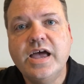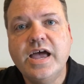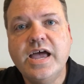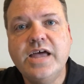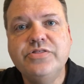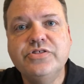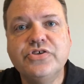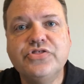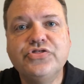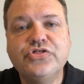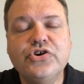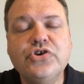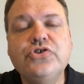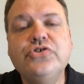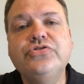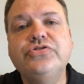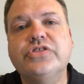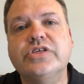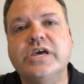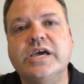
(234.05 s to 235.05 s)
And the
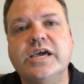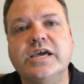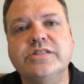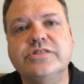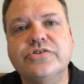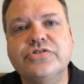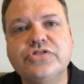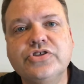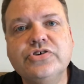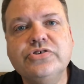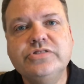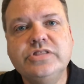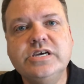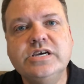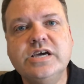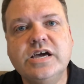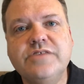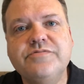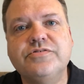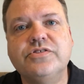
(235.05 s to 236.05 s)
third
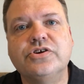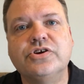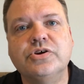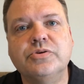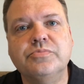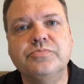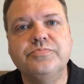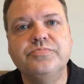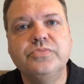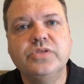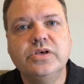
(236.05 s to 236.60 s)
thing I've learned